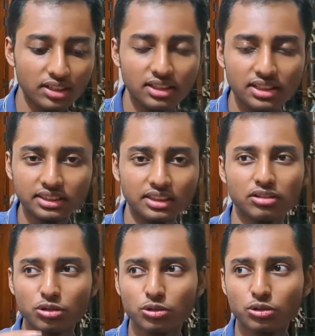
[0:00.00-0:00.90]
leaking
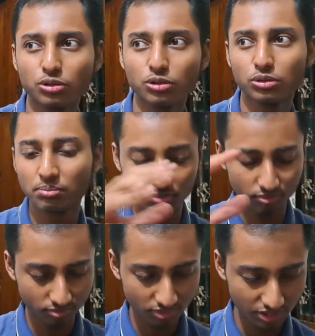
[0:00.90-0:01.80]
through a
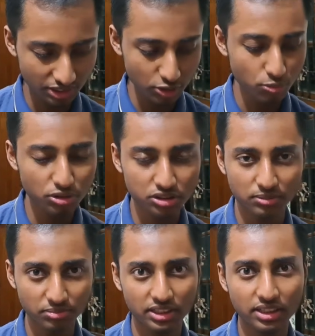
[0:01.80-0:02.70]
tube or
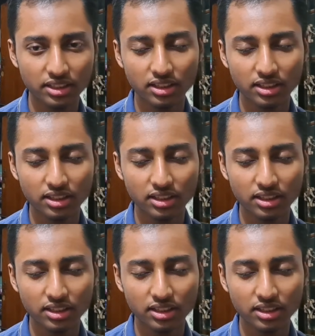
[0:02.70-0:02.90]
something,